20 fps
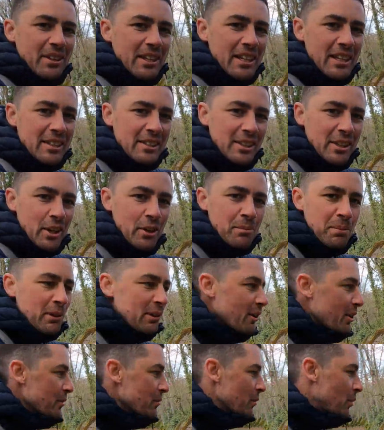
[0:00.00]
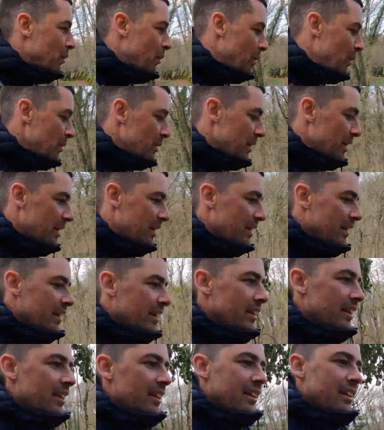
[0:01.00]
the Toblerone Walk.
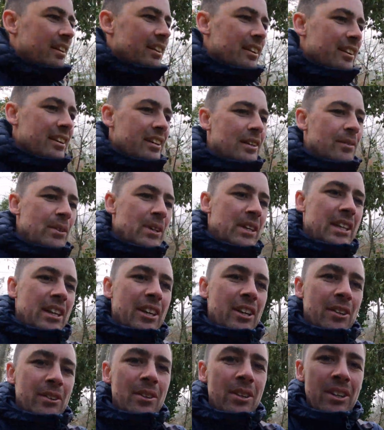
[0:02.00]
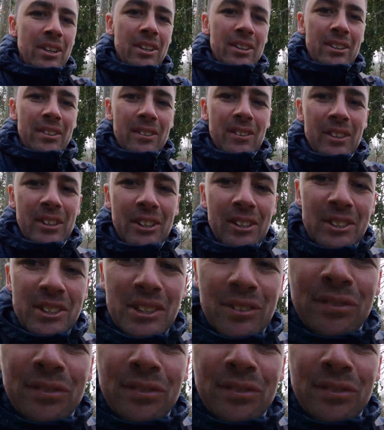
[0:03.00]
Here we go. Got a nice